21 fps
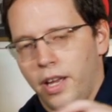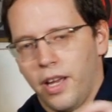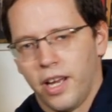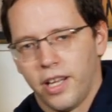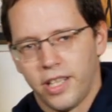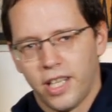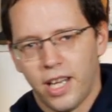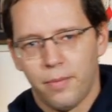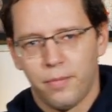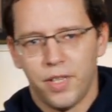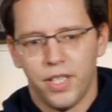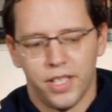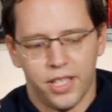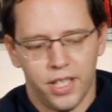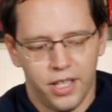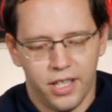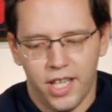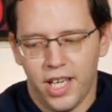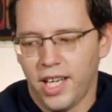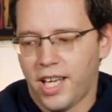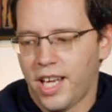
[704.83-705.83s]
and that means
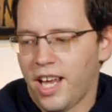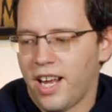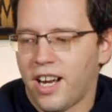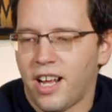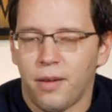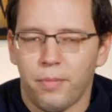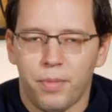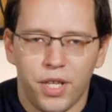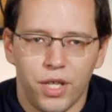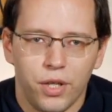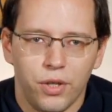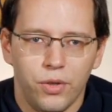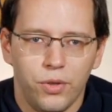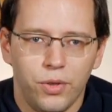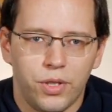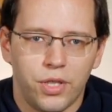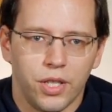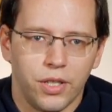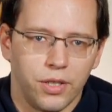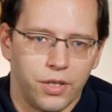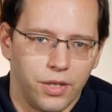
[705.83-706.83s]
that they cannot be
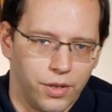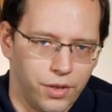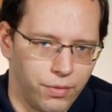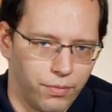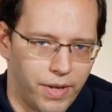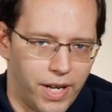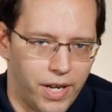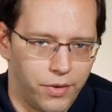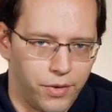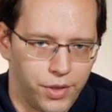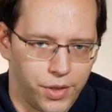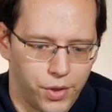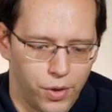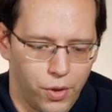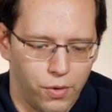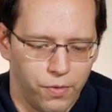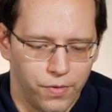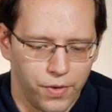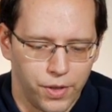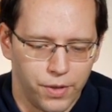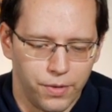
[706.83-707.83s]
used until the round is
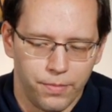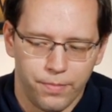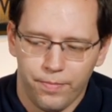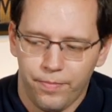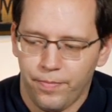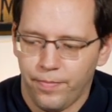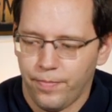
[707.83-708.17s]
over.